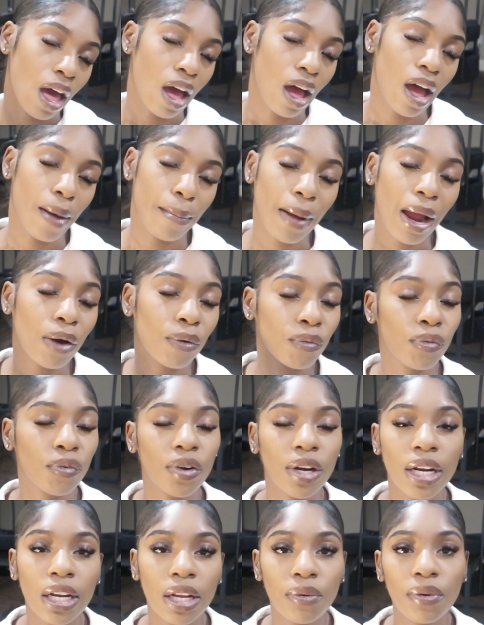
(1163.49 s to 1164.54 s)
I
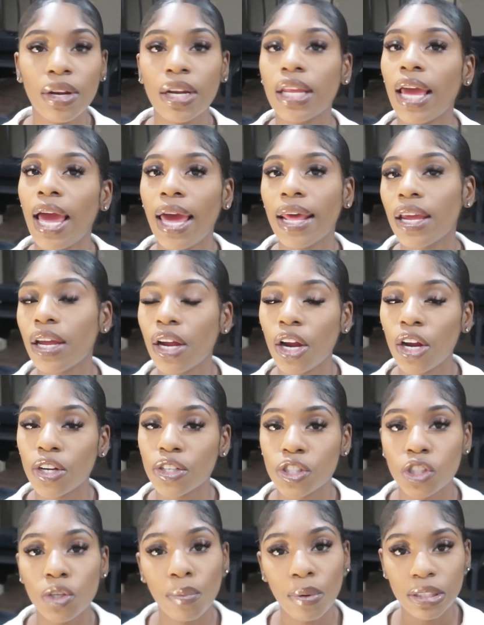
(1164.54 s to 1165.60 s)
really hadn't
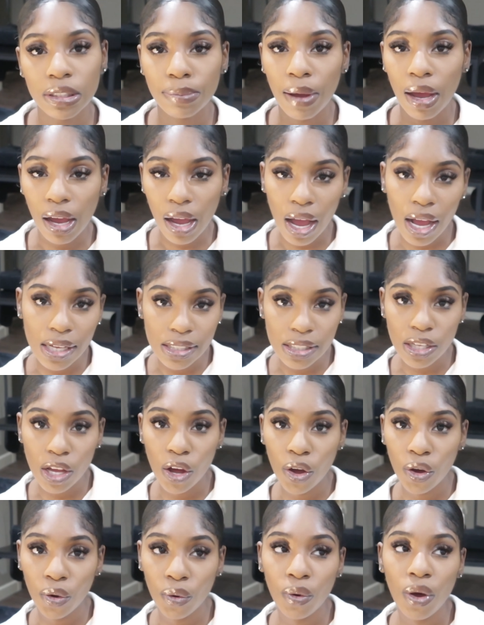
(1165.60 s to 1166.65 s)
heard too much about
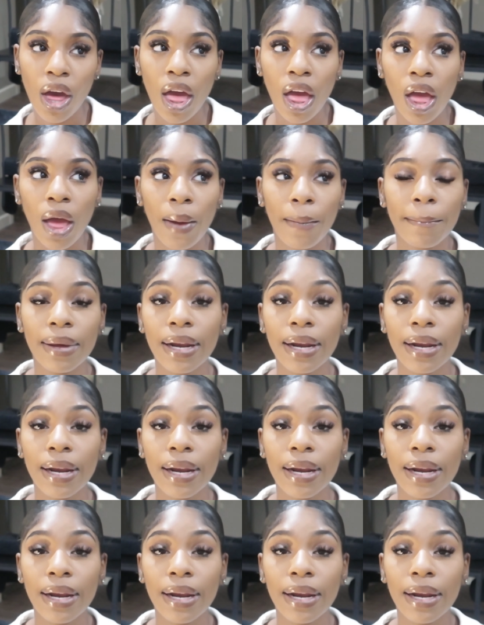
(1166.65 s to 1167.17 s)
Costco,